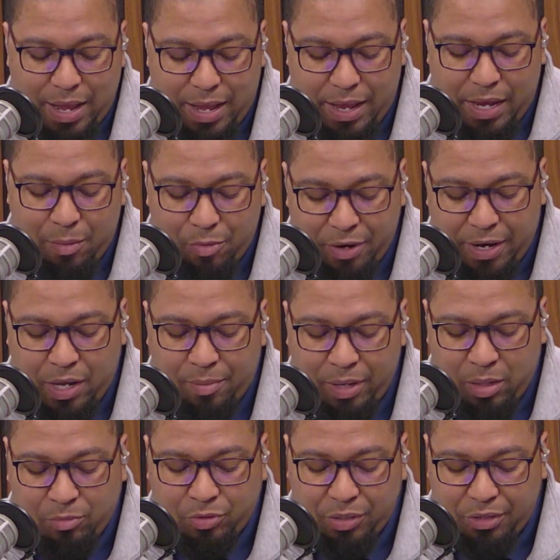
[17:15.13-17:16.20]
Abraham
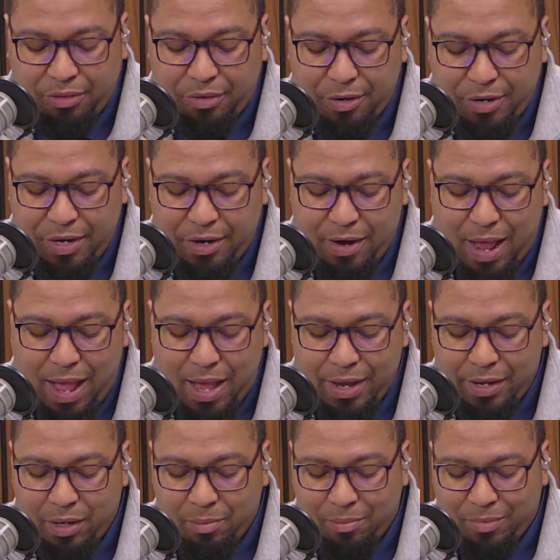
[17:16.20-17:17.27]
Hamilton III here. I
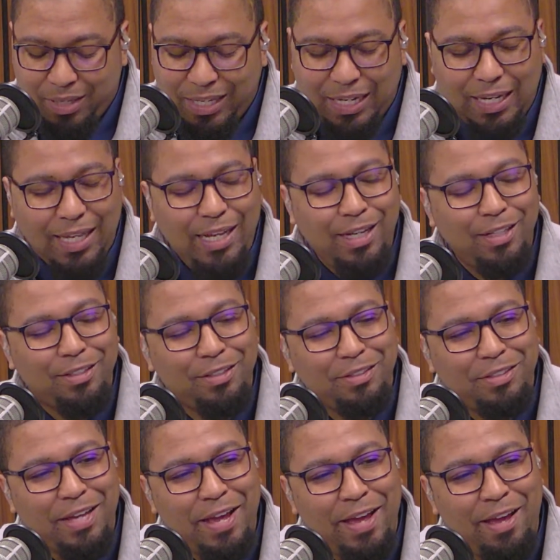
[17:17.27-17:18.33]
am elated
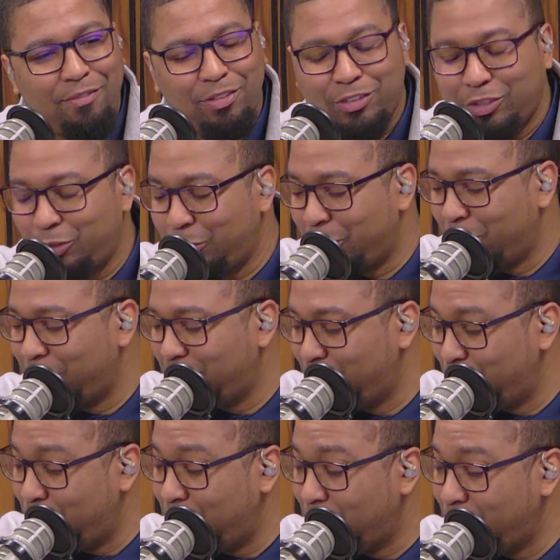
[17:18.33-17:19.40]
to have in
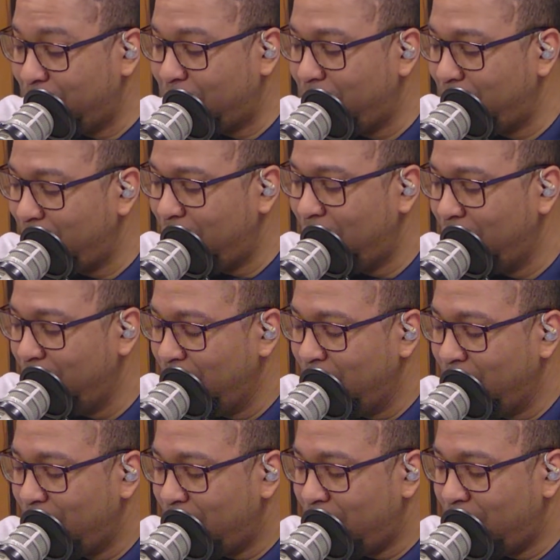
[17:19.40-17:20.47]
studio with me.
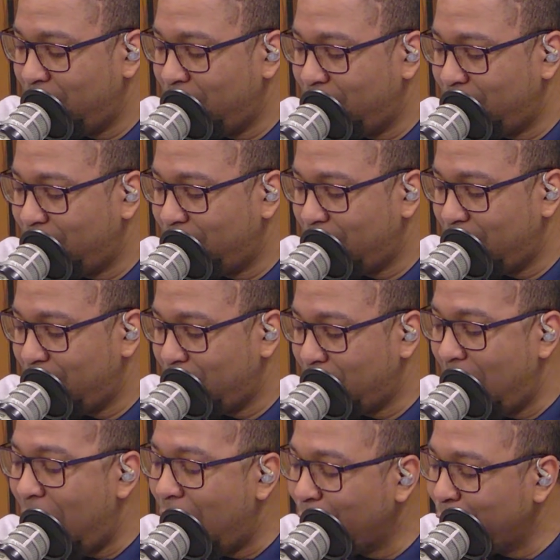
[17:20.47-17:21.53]
I am
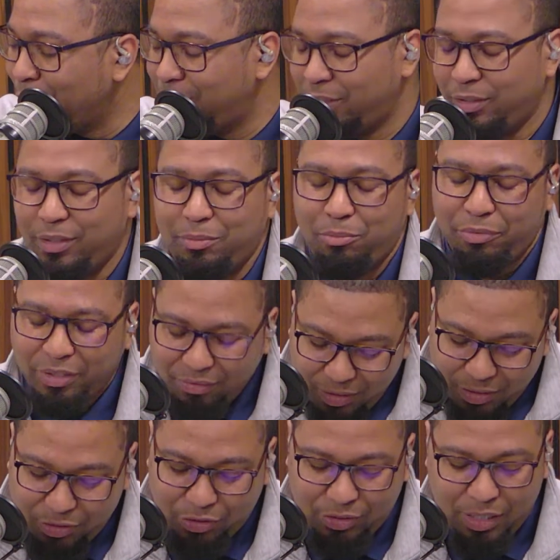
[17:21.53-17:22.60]
honored,
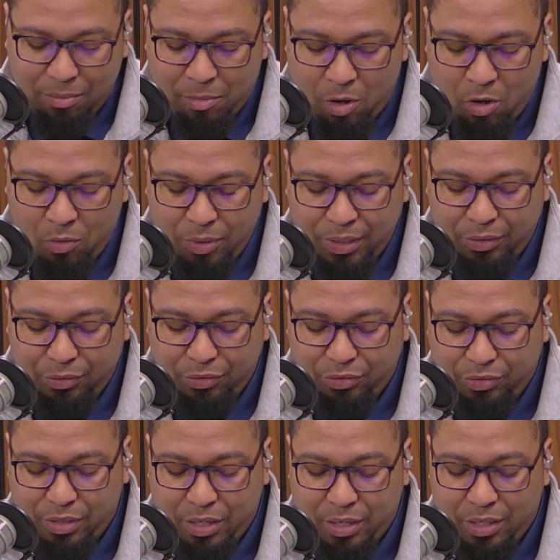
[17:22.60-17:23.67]
privileged. I'm
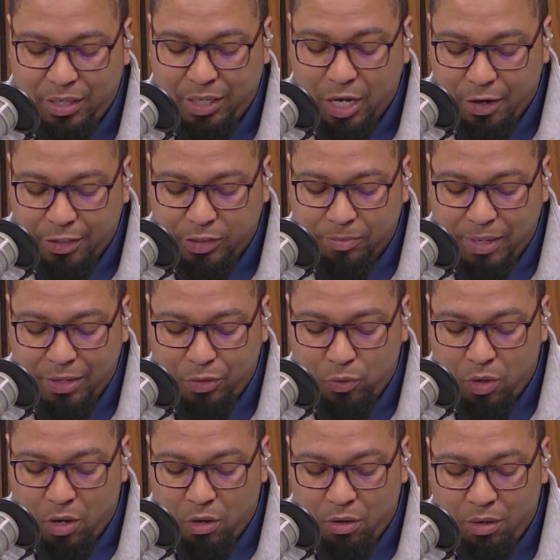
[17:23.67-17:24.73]
always encouraged by you
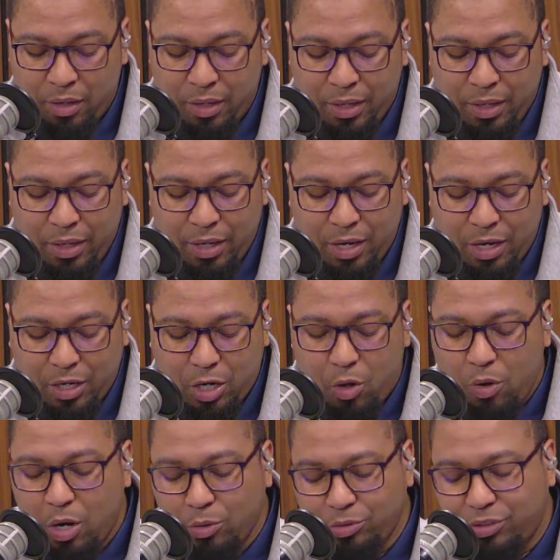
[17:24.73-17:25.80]
all.
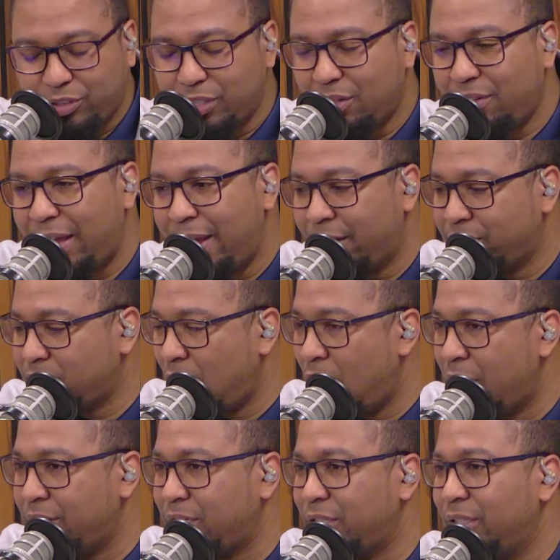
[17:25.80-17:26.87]
Co-hosts of Hannah's
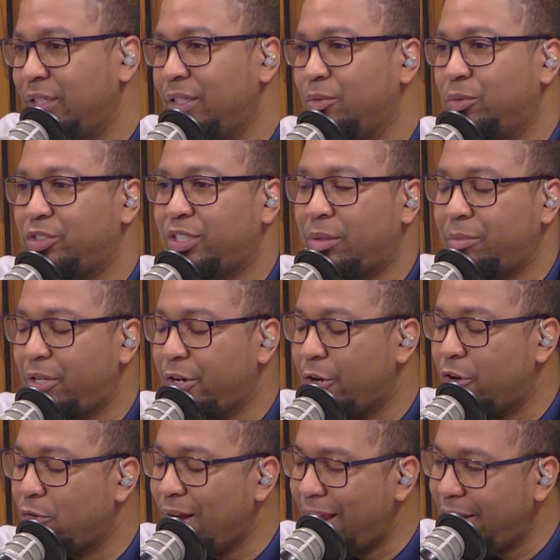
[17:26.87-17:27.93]
Heart, which can be
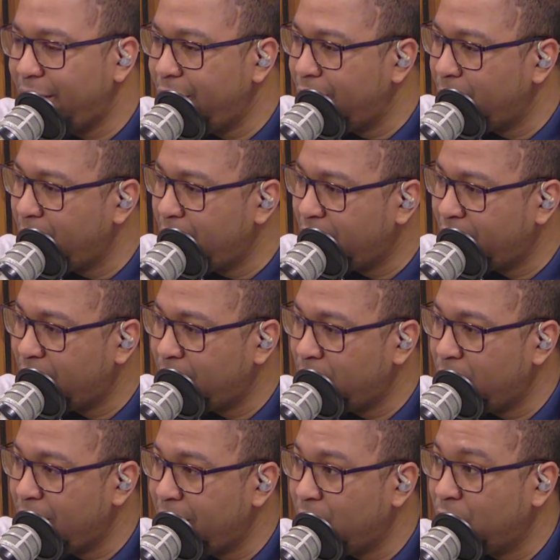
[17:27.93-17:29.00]
heard right here on American Family
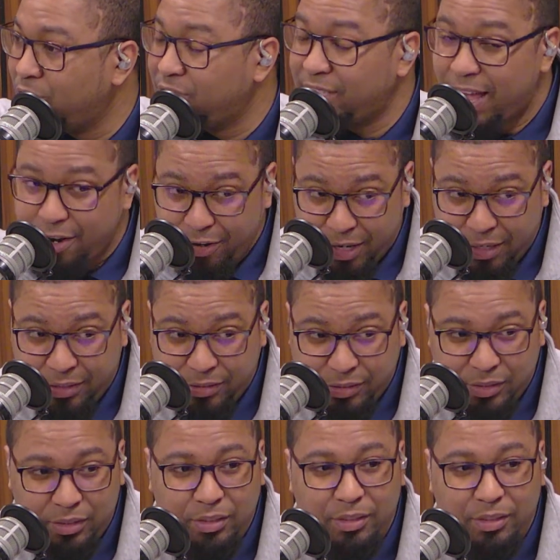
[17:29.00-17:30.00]
Radio on Saturdays